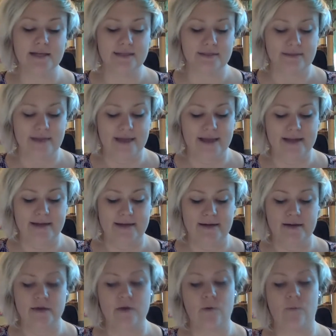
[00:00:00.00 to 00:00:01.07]

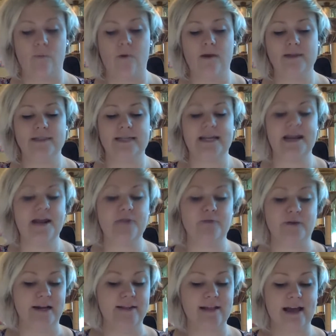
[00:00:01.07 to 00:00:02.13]
Then, one day I
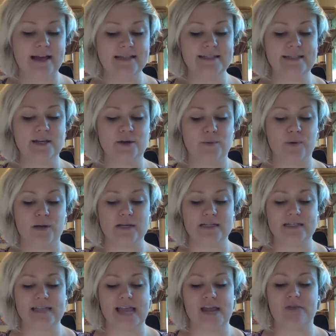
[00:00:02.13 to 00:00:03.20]
realized there
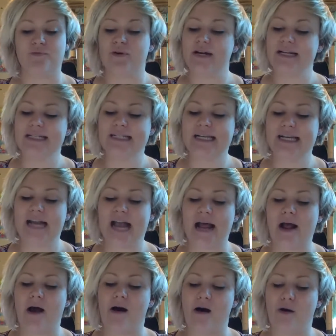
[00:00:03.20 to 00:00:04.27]
was a reason
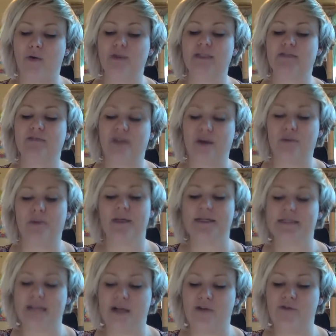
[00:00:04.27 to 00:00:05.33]
I always found
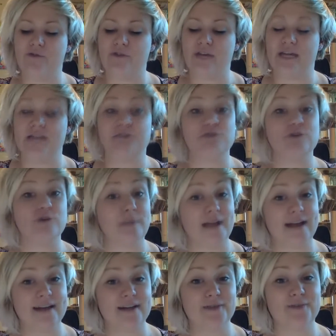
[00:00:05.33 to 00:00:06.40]
myself in
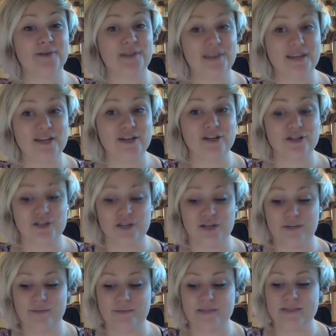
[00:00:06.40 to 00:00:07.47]
dramatic
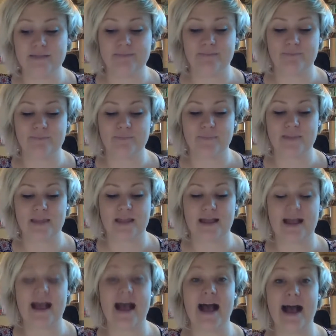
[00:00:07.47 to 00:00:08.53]
relationships.
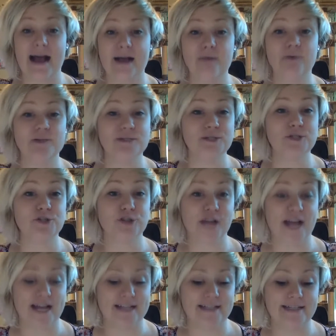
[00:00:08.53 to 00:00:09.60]
I was
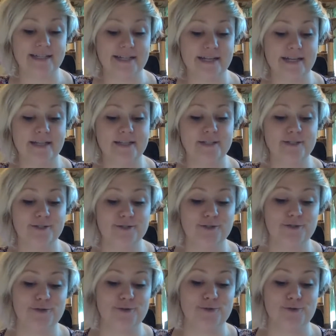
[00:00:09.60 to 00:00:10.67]
attracted
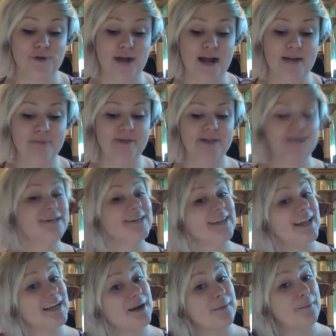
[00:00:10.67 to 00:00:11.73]
to drama
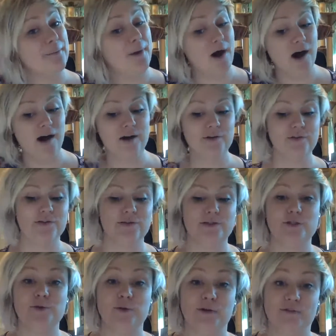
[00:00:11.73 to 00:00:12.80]
like a moth
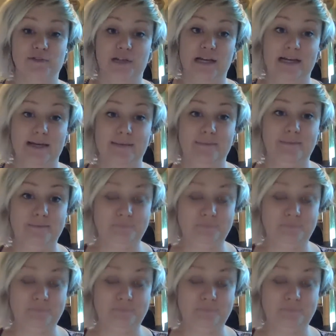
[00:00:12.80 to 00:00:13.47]
to a flame.